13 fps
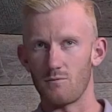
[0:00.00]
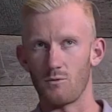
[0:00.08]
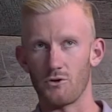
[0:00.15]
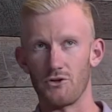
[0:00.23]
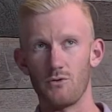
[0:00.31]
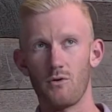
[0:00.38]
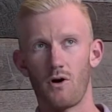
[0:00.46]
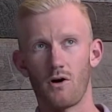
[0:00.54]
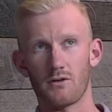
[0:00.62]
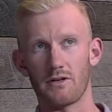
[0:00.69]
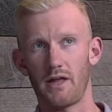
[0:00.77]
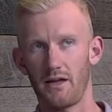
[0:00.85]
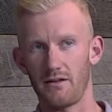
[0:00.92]
you
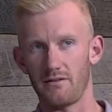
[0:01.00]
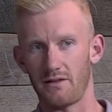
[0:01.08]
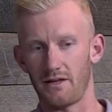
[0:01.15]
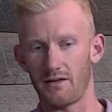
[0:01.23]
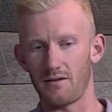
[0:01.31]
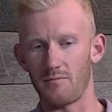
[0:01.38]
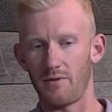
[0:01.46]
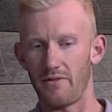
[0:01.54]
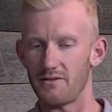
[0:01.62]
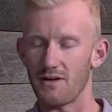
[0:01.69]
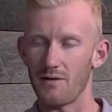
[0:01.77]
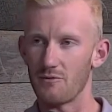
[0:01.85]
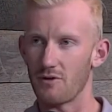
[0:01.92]
already in Lincoln by the
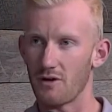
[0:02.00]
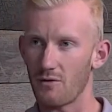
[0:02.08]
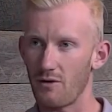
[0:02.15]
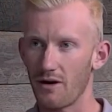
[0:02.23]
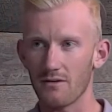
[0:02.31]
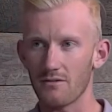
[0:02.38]
time you got acquired?